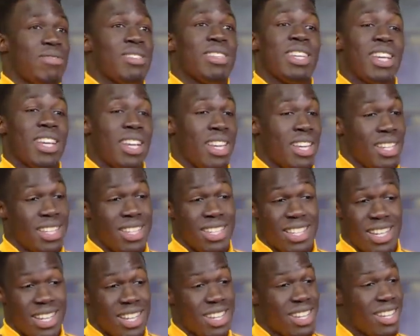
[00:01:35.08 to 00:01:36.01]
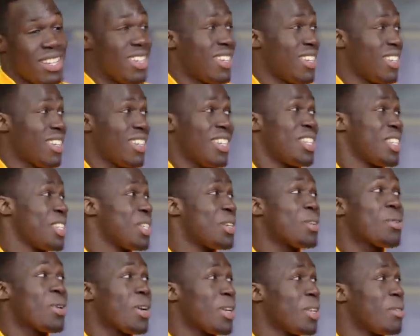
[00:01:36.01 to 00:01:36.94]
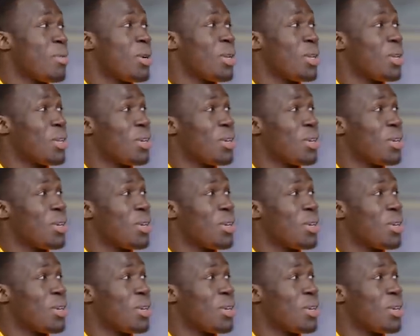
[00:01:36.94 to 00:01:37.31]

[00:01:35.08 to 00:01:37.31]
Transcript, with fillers: Yeah, it's... Uh... It's incredible, you